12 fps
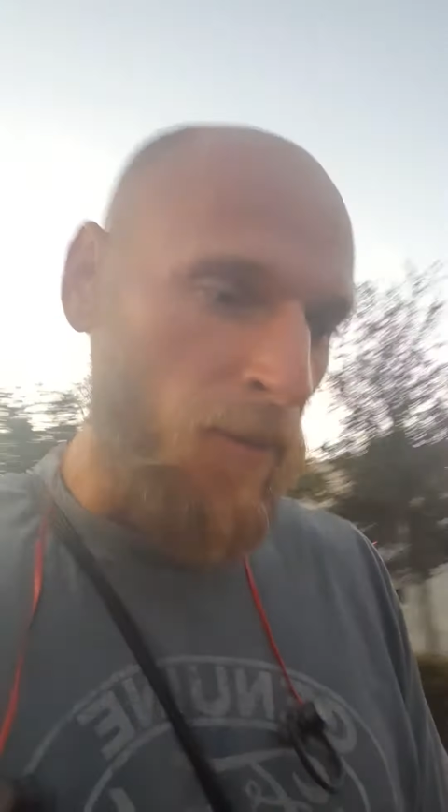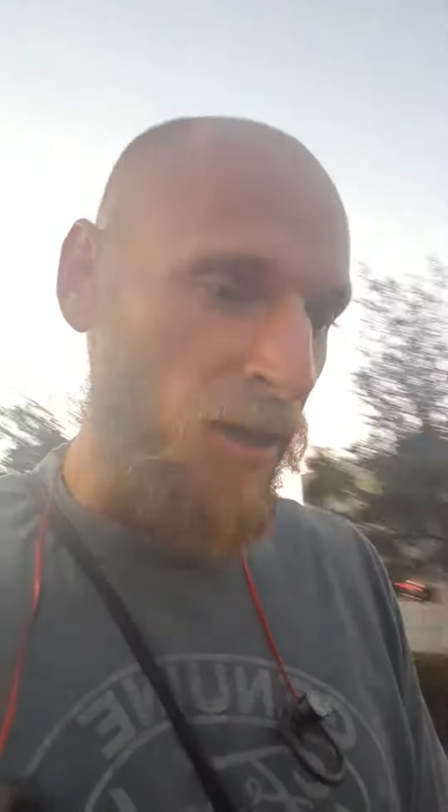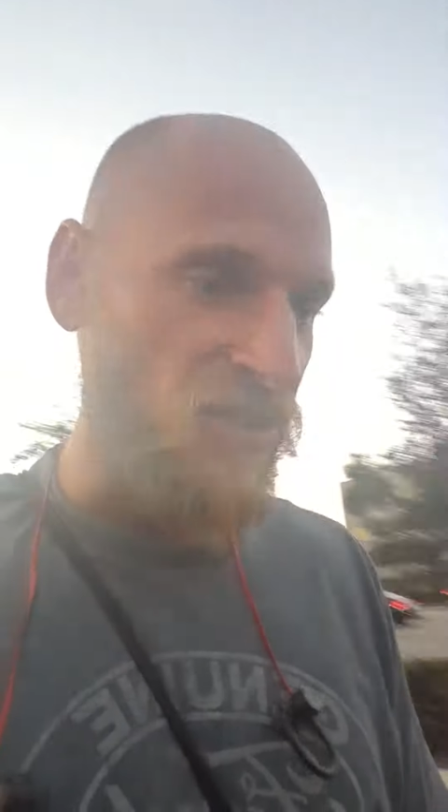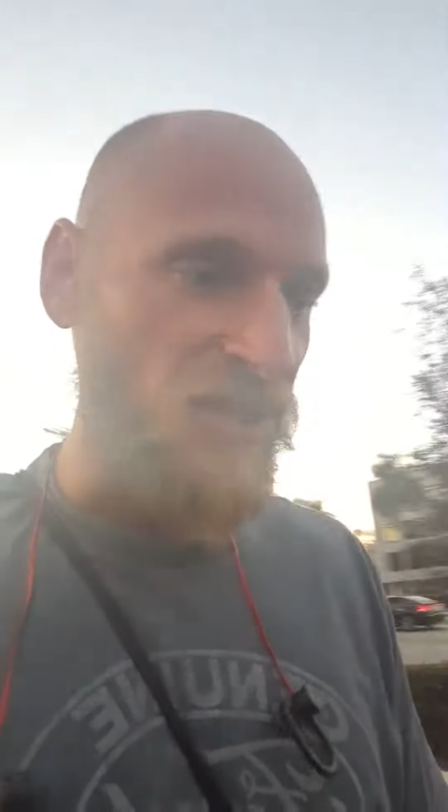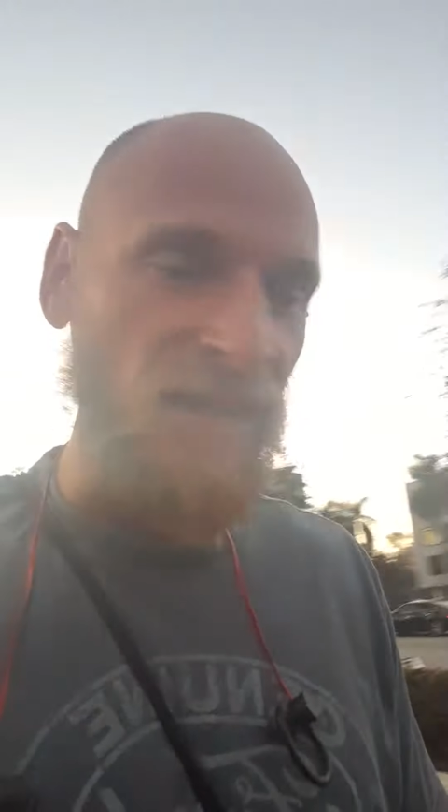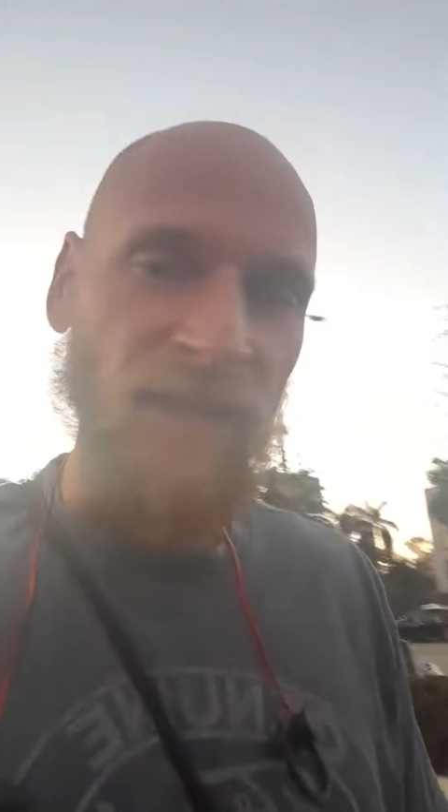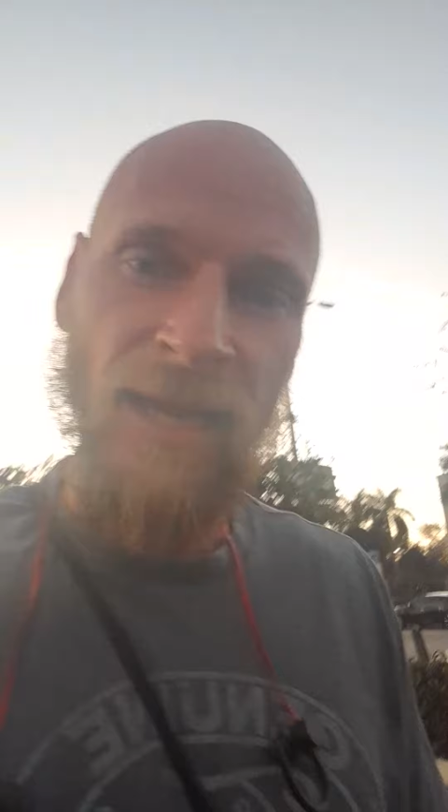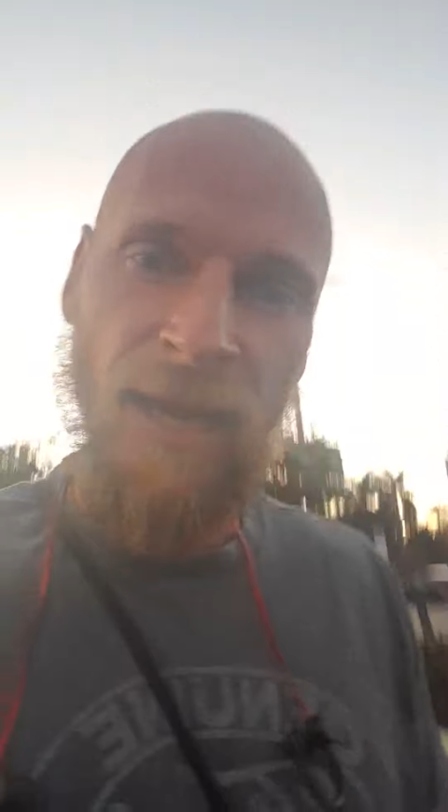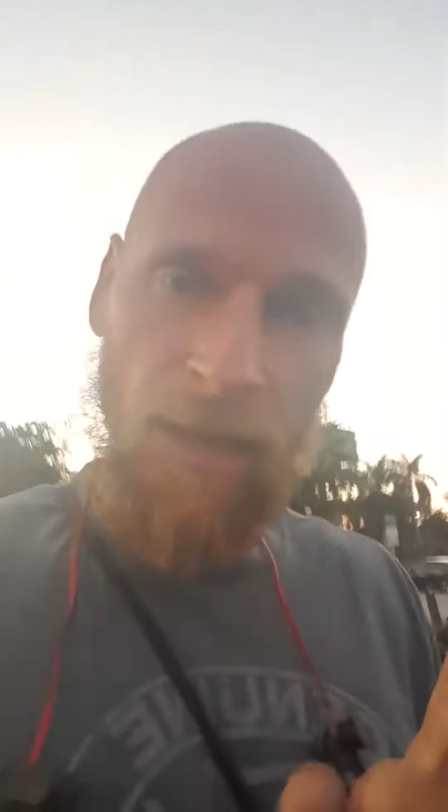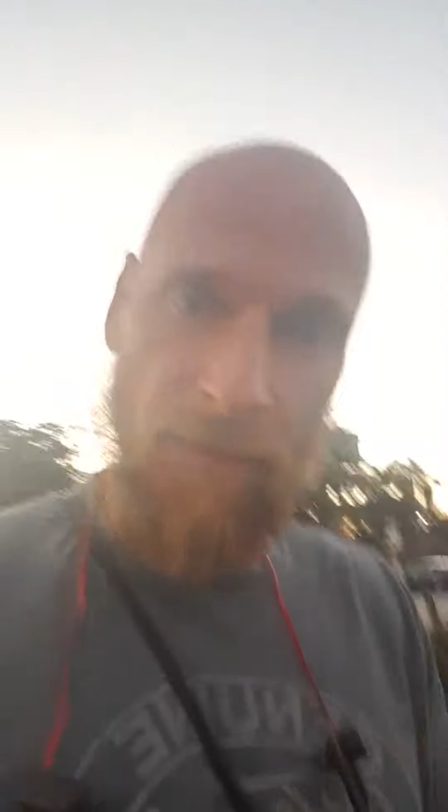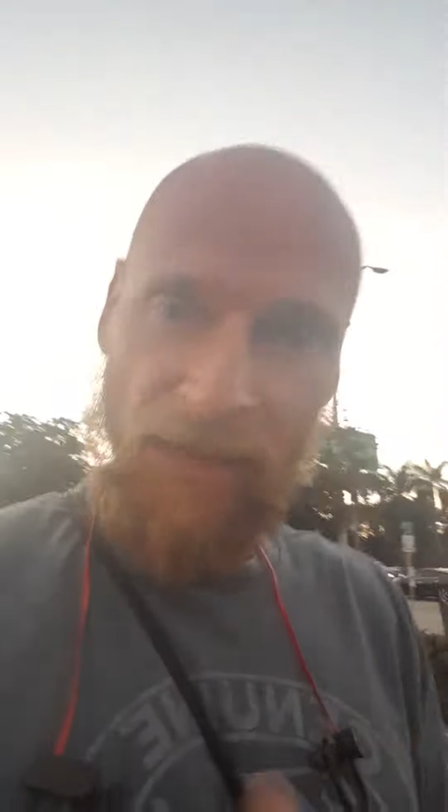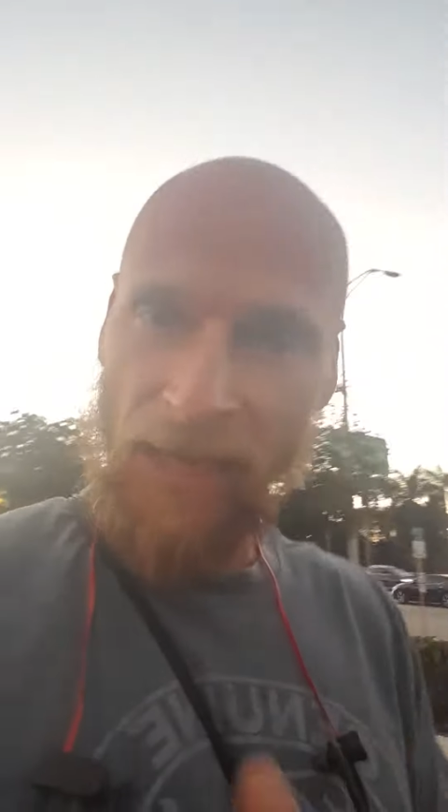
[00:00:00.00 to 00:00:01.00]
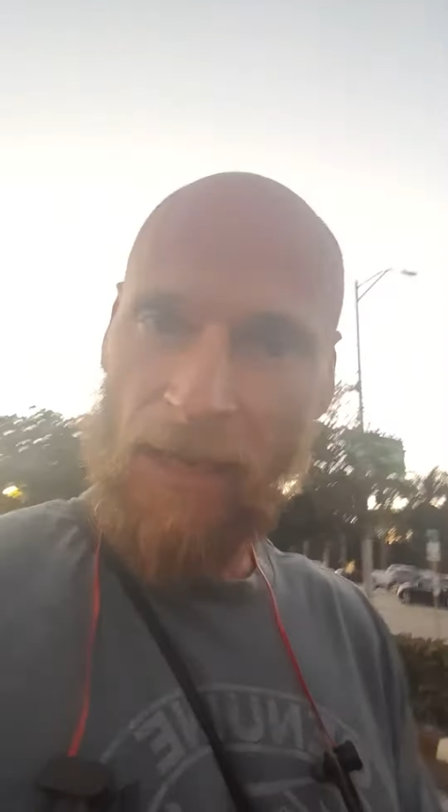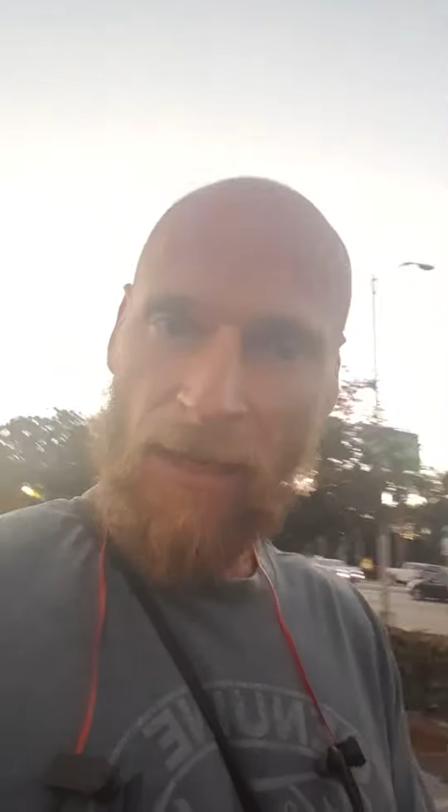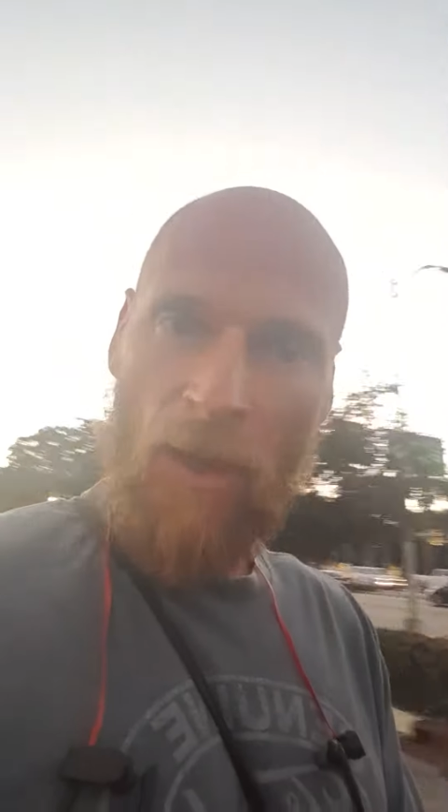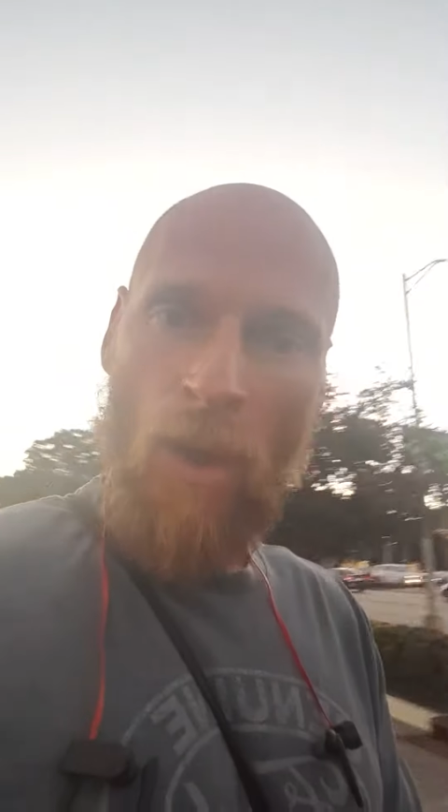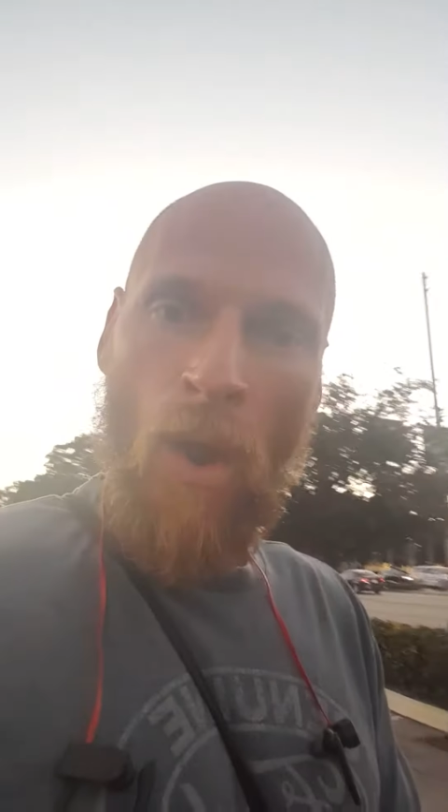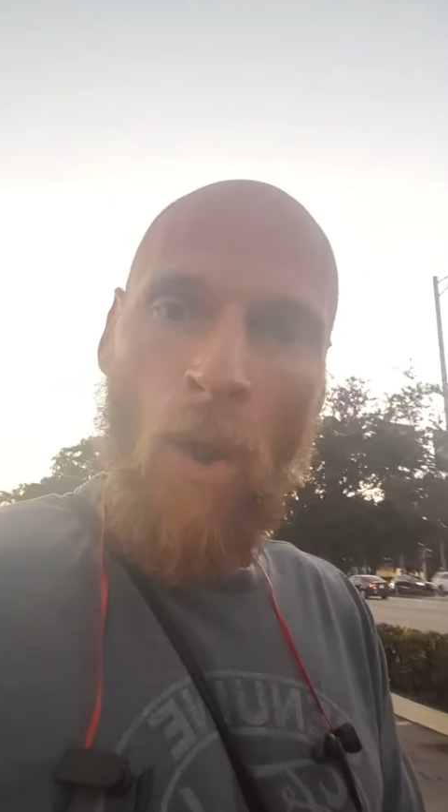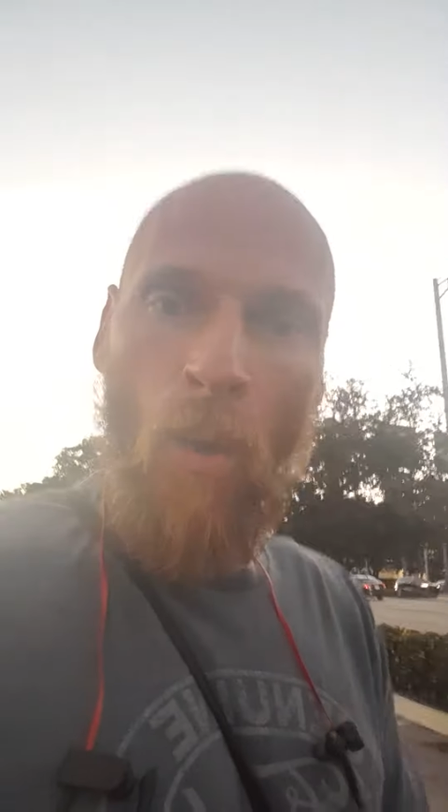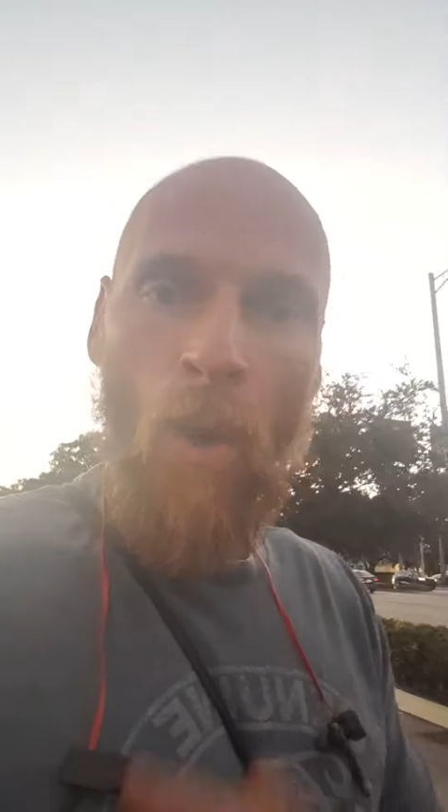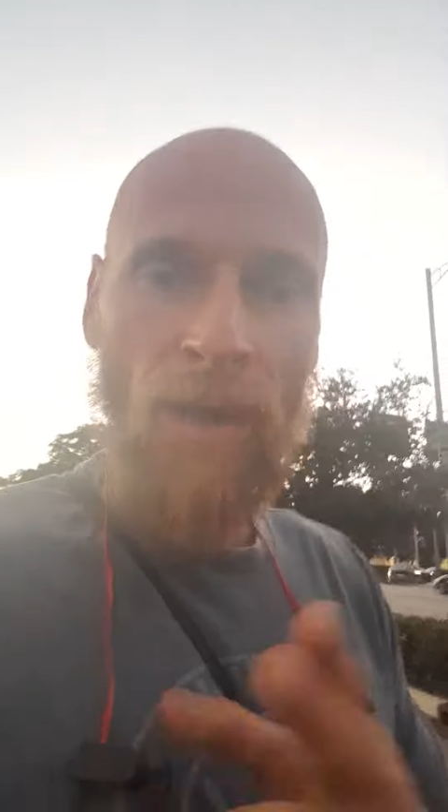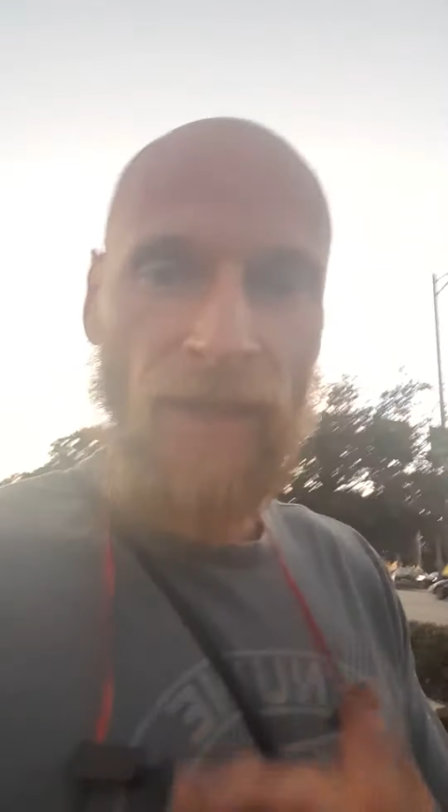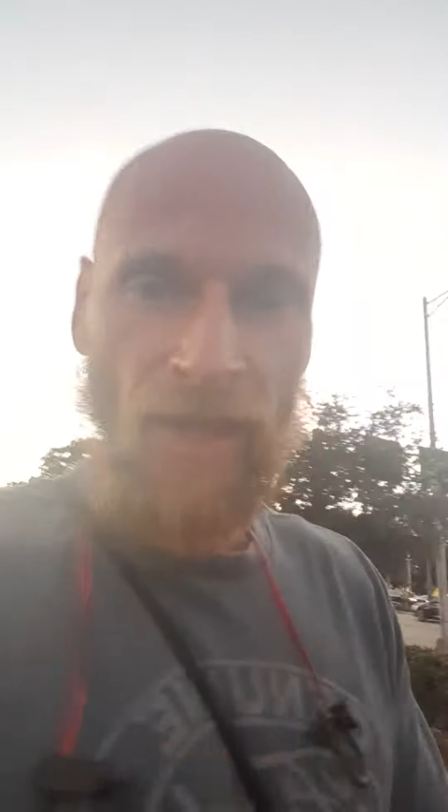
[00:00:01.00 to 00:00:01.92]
But see, the enemy wanted